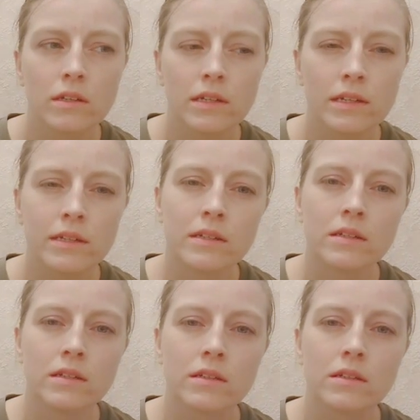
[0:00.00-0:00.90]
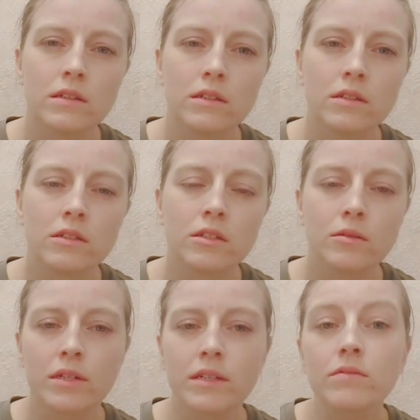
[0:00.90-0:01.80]
And to
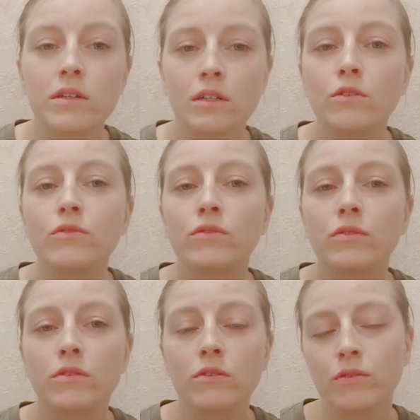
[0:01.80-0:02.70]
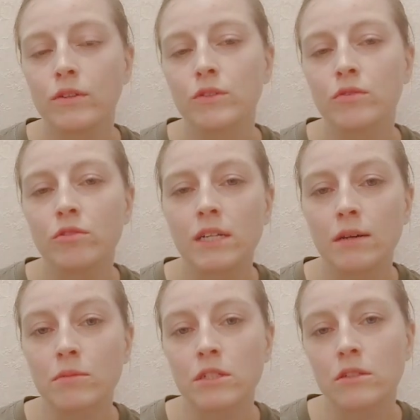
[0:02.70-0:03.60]
begin with, the first few
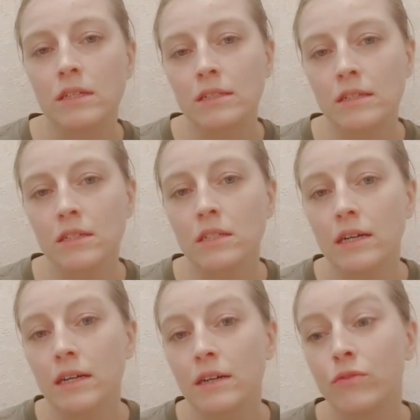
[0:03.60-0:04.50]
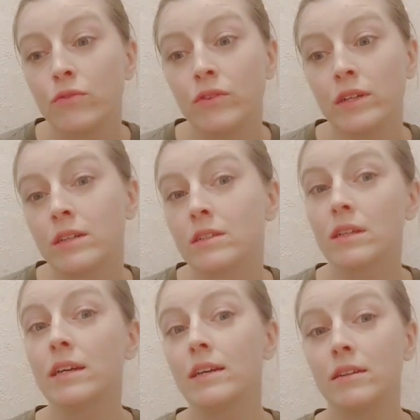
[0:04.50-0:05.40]
times I did this, I figured,
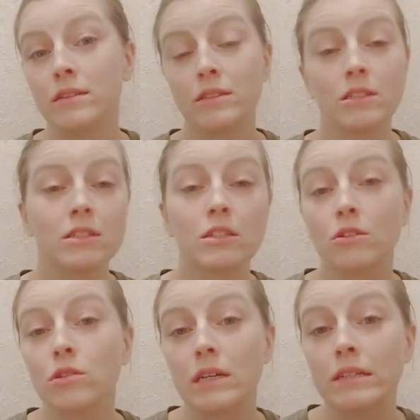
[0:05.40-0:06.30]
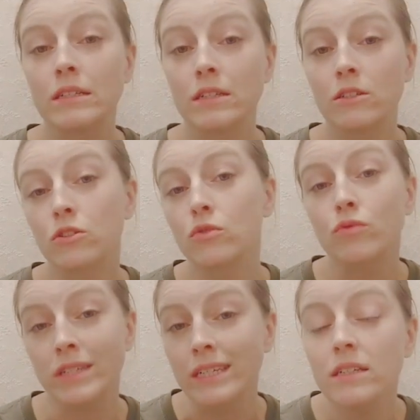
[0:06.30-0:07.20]
hey, this is a good idea to
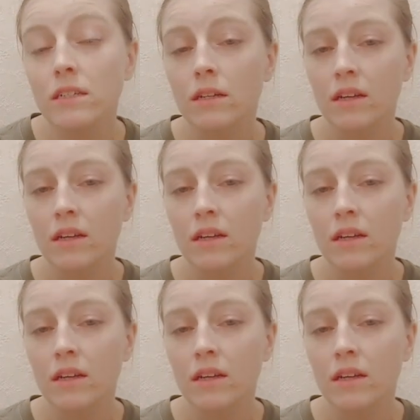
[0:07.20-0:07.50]
read,